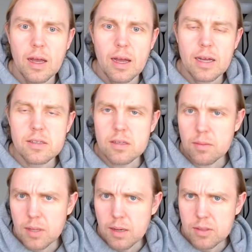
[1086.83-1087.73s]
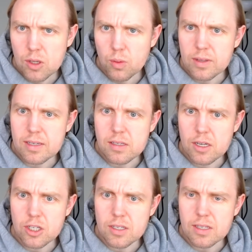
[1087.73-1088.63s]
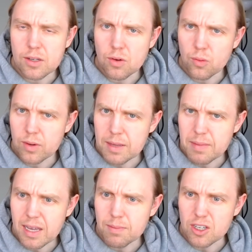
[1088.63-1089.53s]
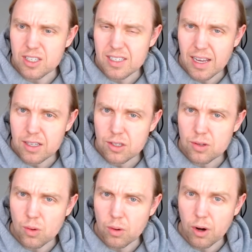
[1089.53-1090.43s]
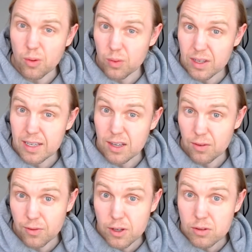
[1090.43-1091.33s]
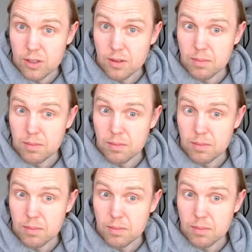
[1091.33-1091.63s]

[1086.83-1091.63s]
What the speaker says: And sometimes there were decisions that don't really make much sense or are really confusing.